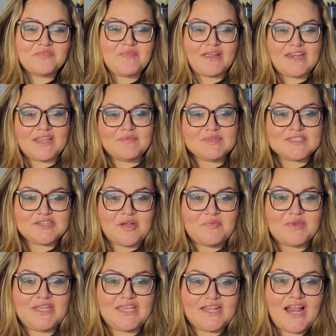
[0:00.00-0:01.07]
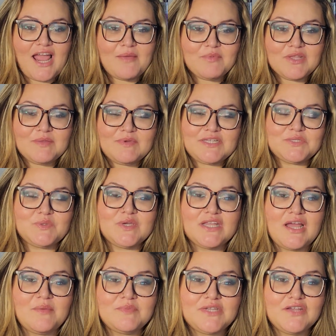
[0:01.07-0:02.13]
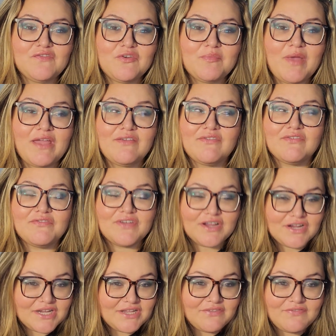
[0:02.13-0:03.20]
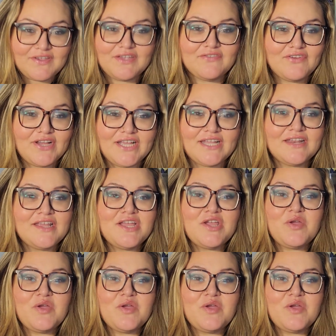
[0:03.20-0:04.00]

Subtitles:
My name is Dominique and I'm going to be doing an update for my very favorite